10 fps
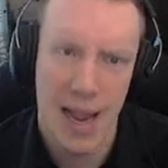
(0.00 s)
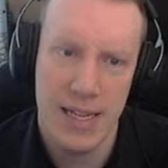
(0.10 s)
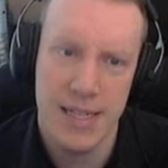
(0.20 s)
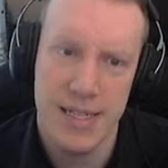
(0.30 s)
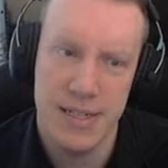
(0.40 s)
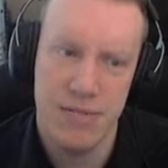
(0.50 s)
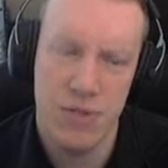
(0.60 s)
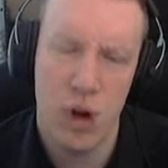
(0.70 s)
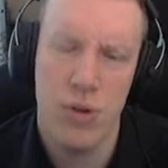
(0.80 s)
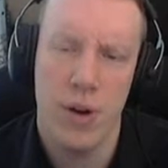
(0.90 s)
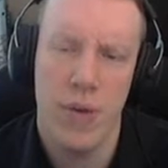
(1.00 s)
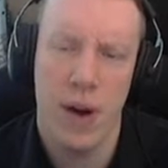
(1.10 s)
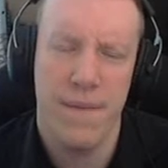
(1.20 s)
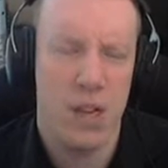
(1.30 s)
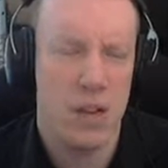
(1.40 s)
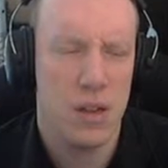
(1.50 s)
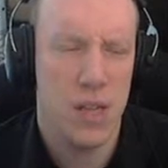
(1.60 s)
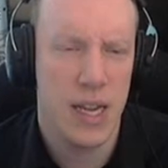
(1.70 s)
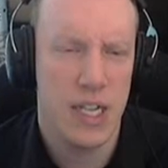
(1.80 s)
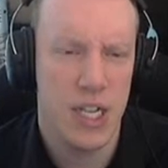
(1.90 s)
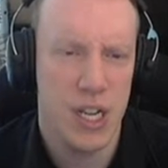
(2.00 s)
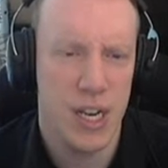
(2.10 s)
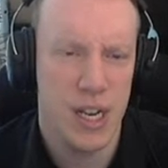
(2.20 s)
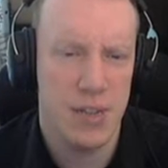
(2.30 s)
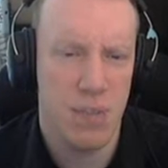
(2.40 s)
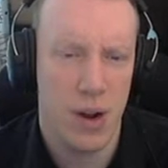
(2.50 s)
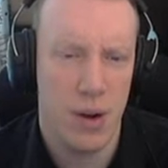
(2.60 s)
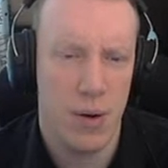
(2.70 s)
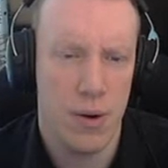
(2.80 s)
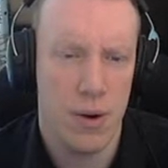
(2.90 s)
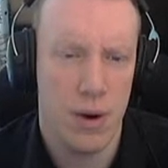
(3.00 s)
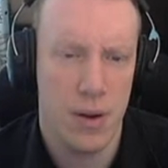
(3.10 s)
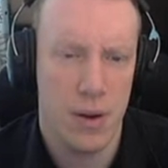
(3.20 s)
it's, oh no, I think Nightshade is priority.